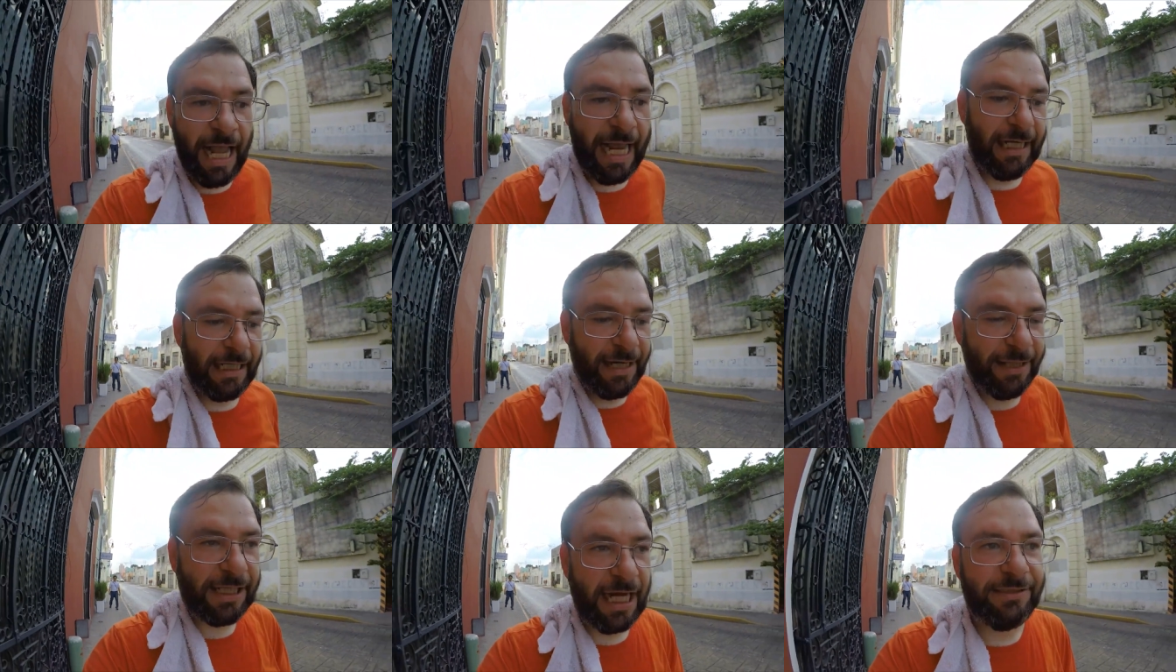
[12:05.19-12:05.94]
and a
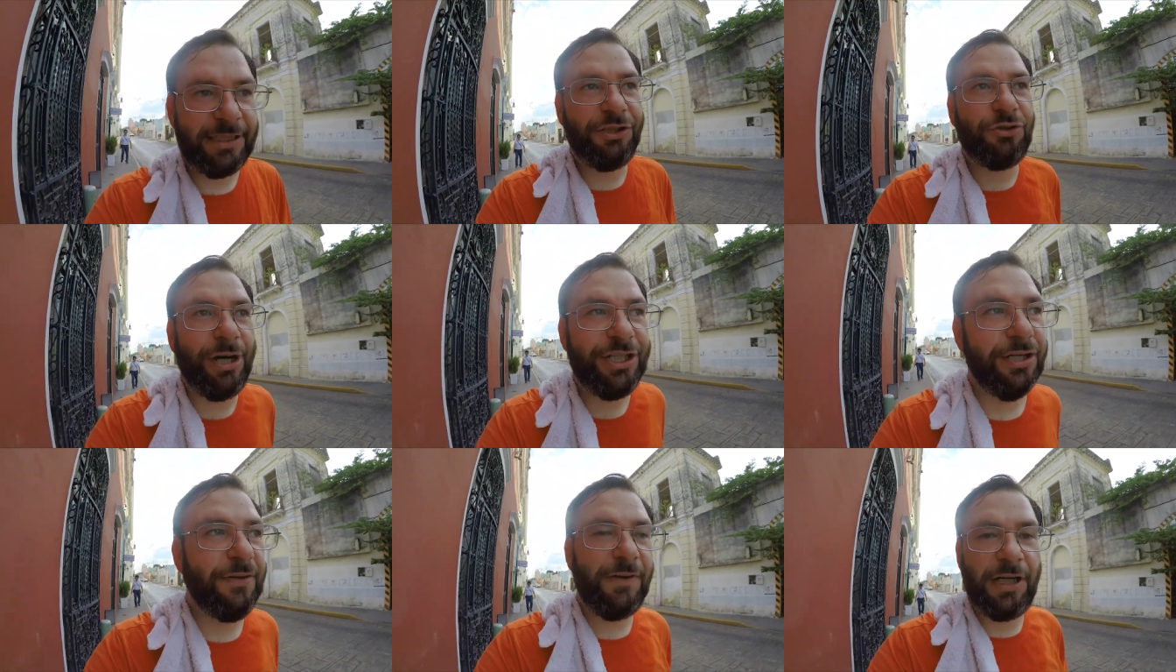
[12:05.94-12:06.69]
lot of the
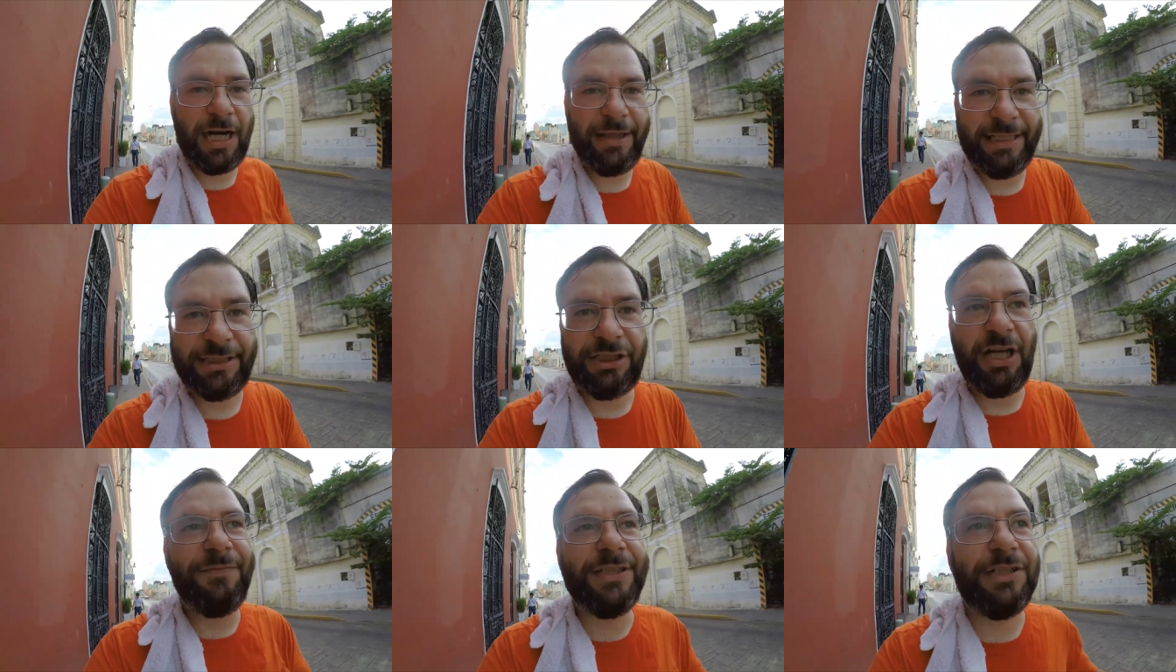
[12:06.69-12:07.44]
concentration of a lot of this
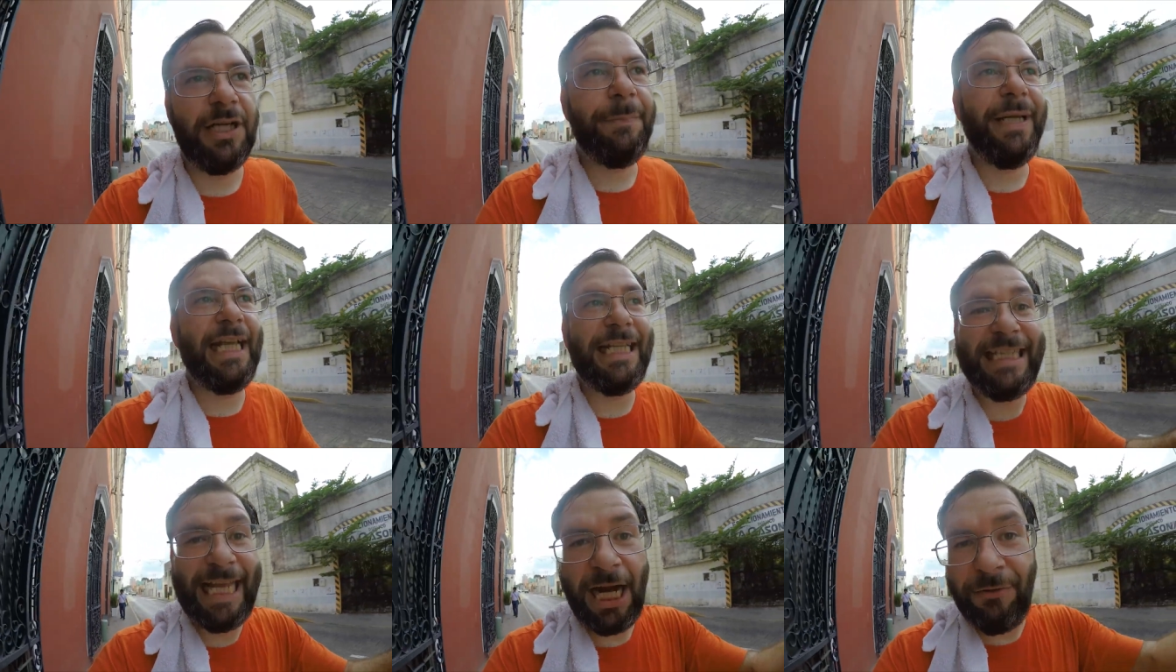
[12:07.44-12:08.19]
stuff is going to be
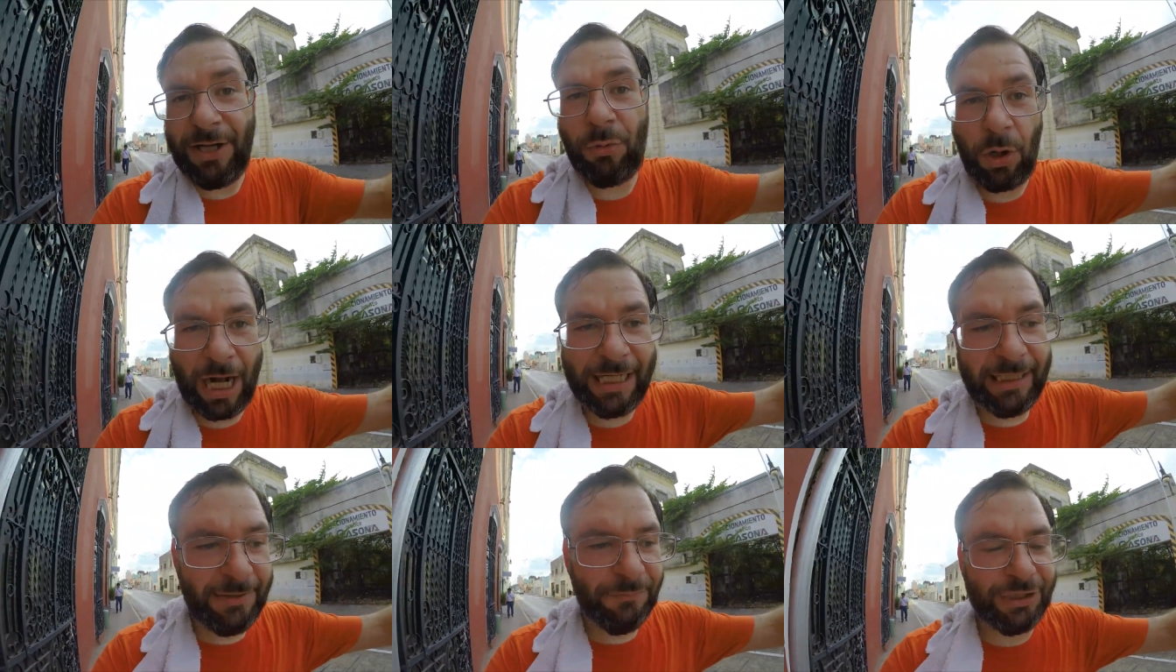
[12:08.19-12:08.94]
in the area where
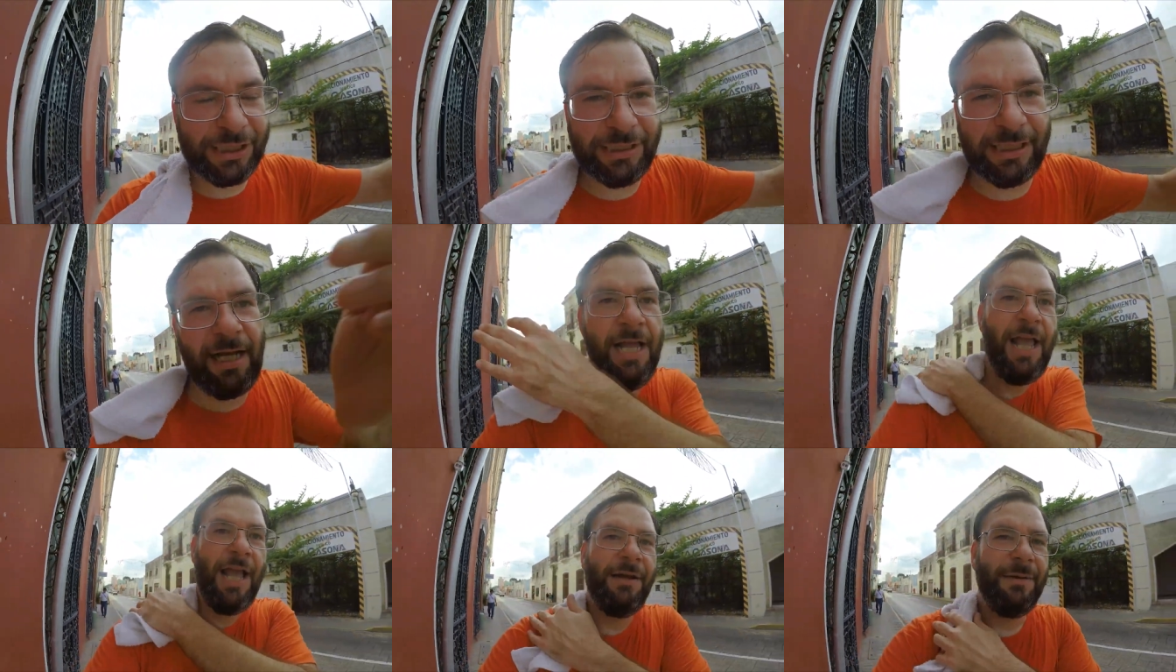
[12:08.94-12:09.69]
I live, which is uh,
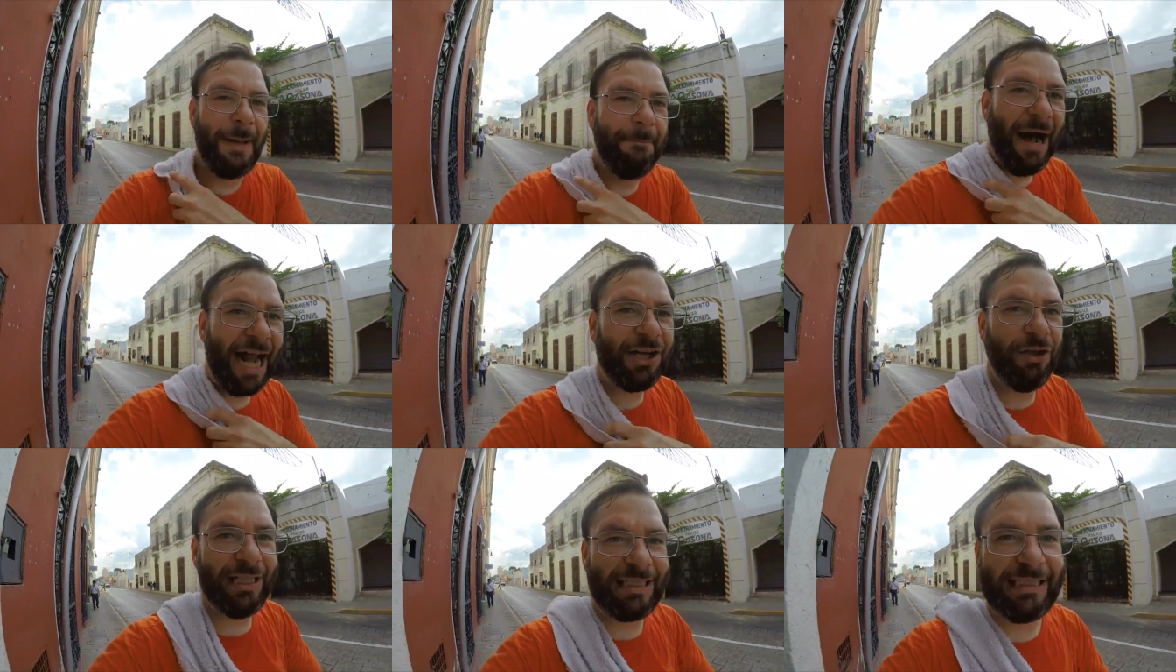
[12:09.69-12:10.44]
the
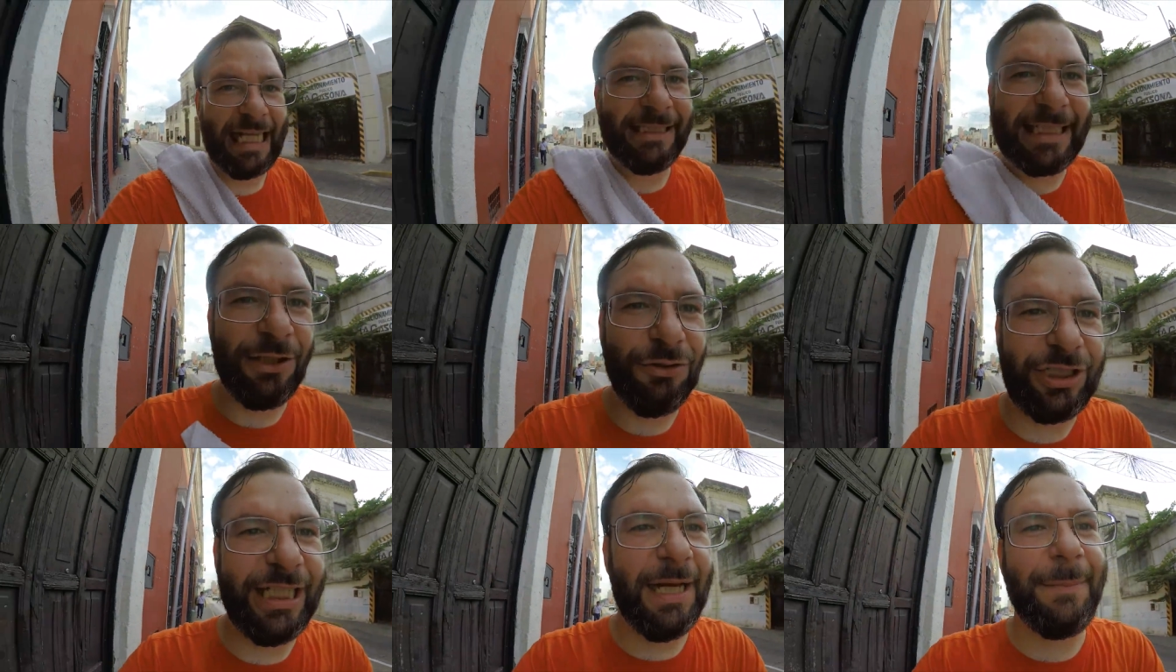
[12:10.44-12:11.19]
Barrio de Santa
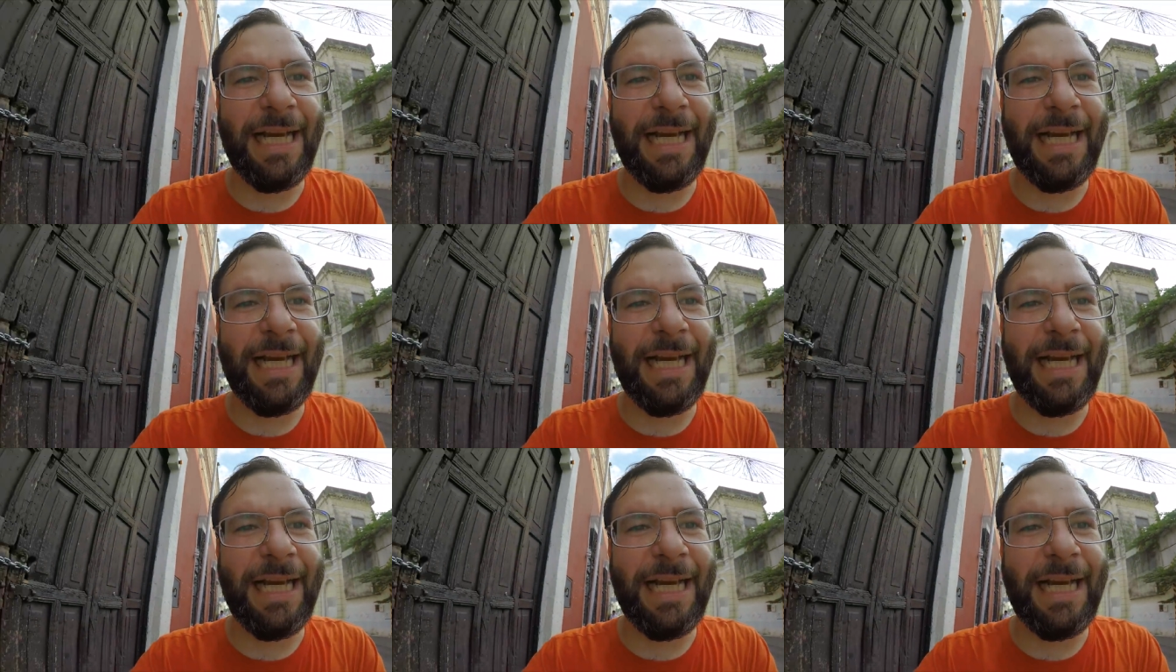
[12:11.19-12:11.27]
Lucia.